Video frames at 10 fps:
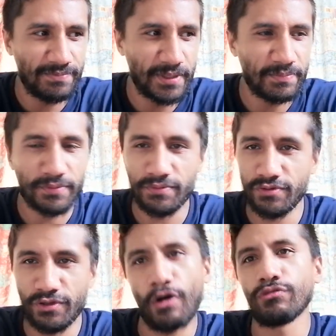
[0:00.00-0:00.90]
people's
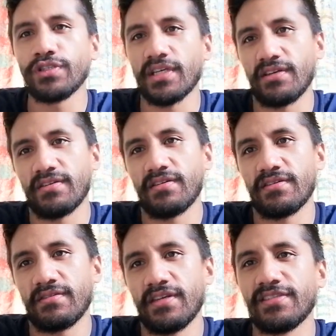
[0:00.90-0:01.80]
culture.
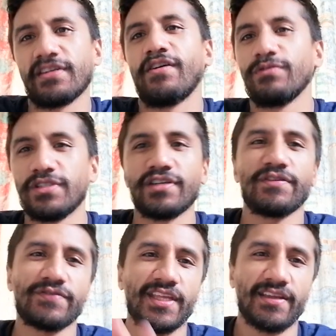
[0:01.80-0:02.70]
It's a culture
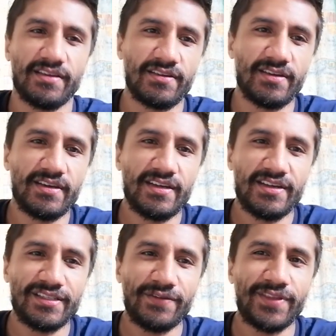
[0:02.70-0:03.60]
of that.
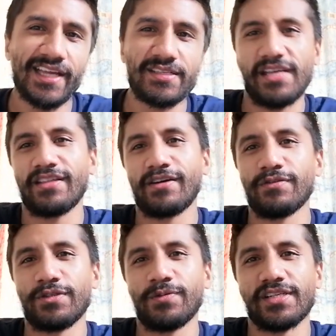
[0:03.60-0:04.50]
So if that's how the
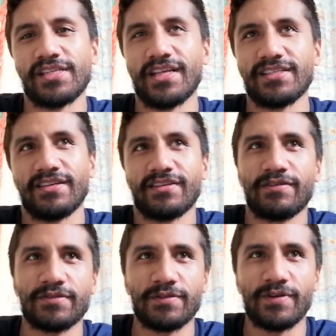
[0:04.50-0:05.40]
culture works, then that's how the
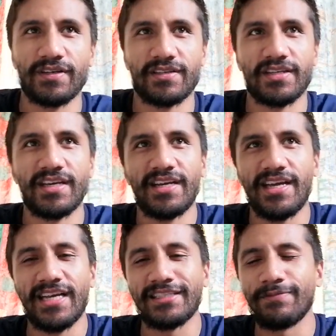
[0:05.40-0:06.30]
culture works.
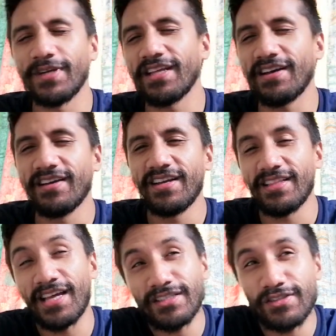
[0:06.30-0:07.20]
And to me,
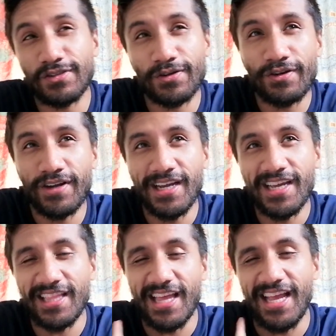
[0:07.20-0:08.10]
that's true.
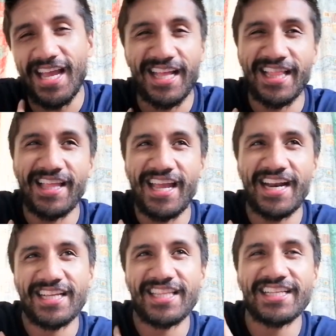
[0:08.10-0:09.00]
And
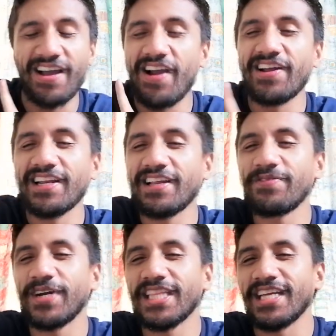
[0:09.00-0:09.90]
I think the only
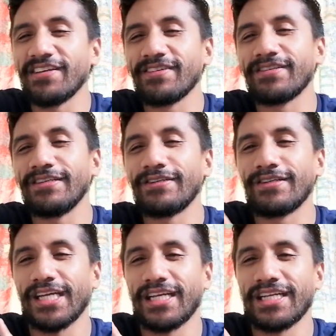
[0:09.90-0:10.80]
way that you
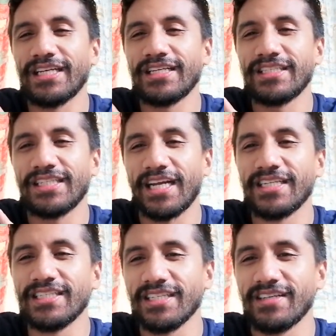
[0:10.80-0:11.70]
can
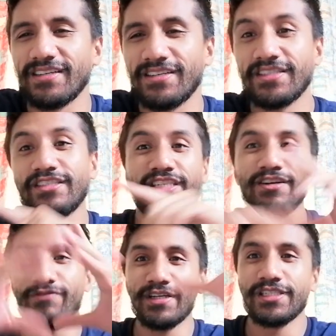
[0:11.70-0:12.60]
change it, because it's
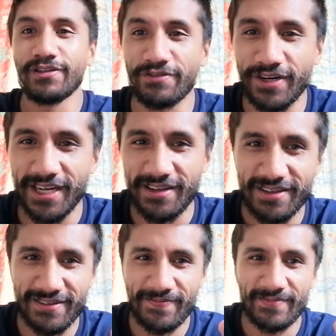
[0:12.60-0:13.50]
generational, right?
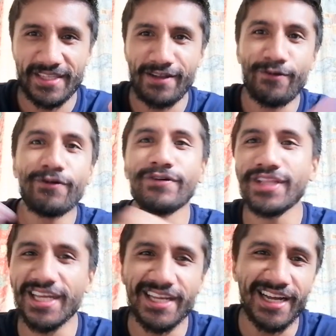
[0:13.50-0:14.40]
All
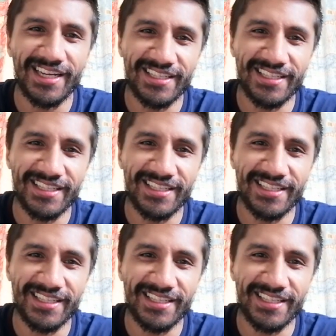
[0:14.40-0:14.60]
the